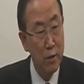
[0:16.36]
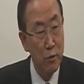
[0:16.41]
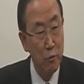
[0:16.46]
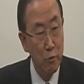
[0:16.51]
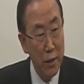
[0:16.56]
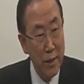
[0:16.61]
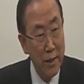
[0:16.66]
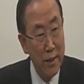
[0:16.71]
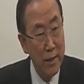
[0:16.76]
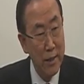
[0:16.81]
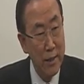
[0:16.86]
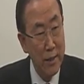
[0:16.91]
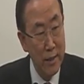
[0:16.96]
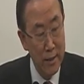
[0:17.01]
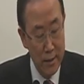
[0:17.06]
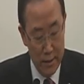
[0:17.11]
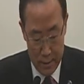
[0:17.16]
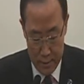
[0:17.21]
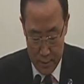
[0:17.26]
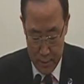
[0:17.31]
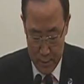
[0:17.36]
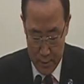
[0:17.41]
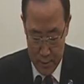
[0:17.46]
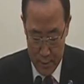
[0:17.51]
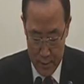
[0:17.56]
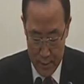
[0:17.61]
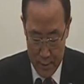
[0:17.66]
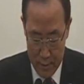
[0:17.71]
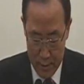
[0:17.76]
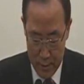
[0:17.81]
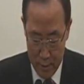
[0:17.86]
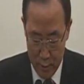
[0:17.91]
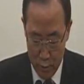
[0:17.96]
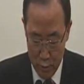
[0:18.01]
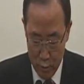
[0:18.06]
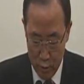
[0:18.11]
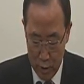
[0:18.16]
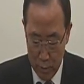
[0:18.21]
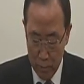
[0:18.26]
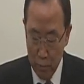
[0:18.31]
ready
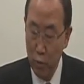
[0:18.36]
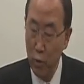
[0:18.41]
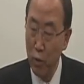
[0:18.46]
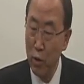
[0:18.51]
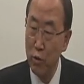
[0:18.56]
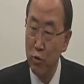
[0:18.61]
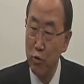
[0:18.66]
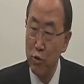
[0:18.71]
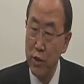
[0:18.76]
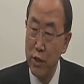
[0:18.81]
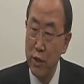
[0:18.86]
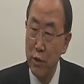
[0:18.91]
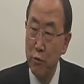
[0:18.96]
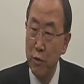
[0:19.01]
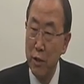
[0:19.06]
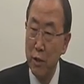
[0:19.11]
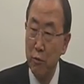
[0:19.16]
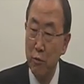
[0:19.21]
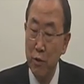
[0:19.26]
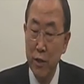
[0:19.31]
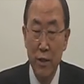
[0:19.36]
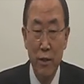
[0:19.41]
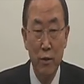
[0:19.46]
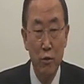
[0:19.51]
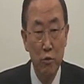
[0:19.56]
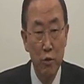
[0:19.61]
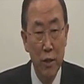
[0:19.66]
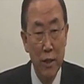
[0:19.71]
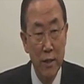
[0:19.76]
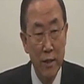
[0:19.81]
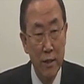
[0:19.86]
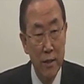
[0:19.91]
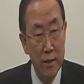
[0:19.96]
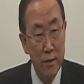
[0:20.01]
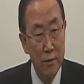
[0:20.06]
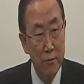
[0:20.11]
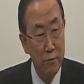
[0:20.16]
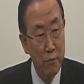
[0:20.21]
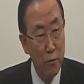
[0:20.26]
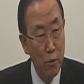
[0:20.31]
to deploy to Syria within
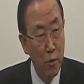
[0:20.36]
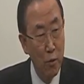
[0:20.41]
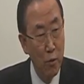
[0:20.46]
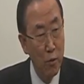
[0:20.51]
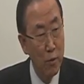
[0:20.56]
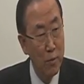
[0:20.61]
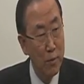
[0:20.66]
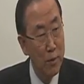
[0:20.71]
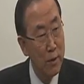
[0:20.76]
24